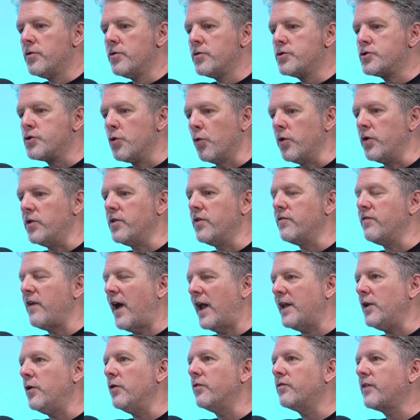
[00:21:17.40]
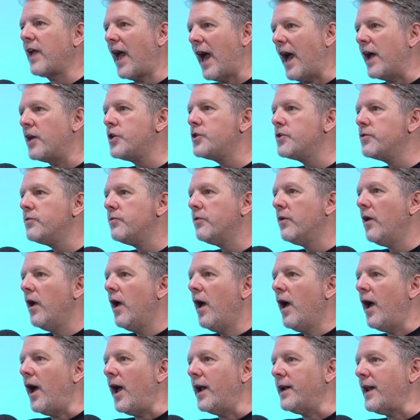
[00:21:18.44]
taught you the value of cash
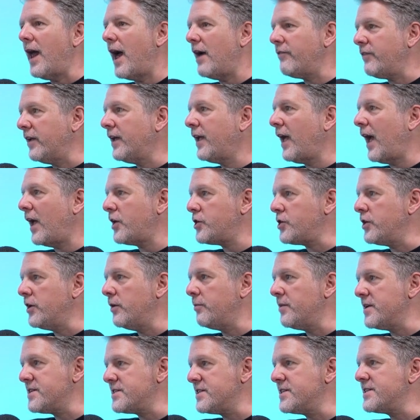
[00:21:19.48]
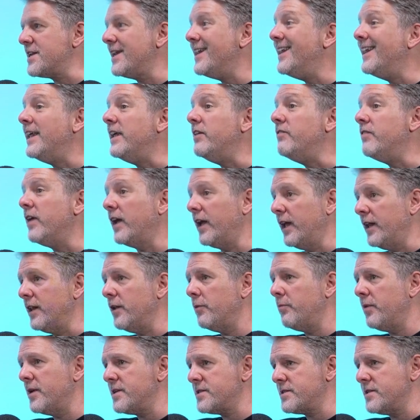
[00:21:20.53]
and having cash in the business and leaving it in the
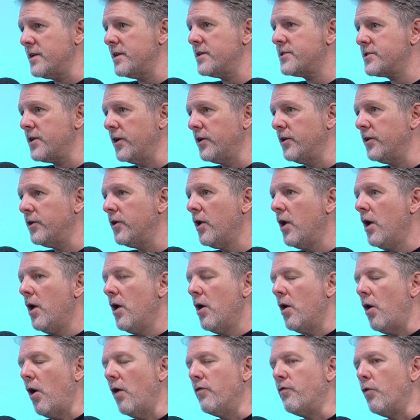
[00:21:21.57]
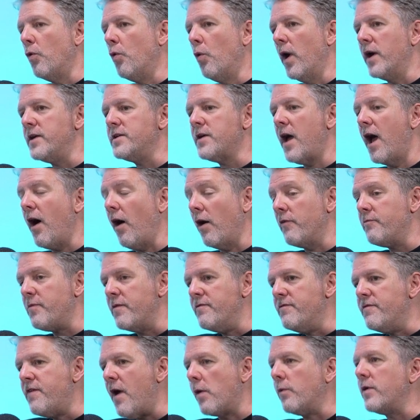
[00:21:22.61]
business. And I've been
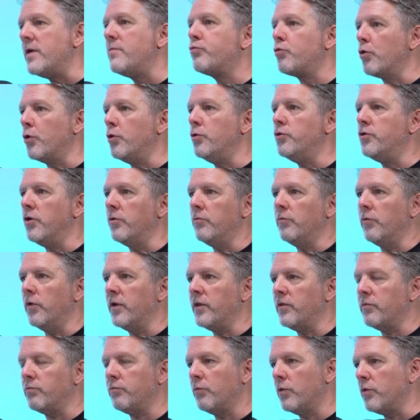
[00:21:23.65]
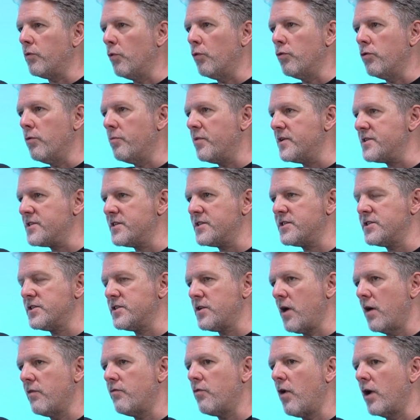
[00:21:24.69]
very prudent with all the businesses
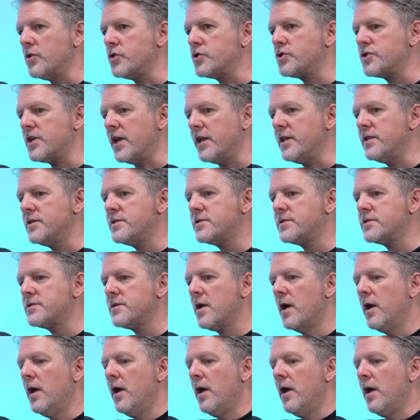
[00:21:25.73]
I've run since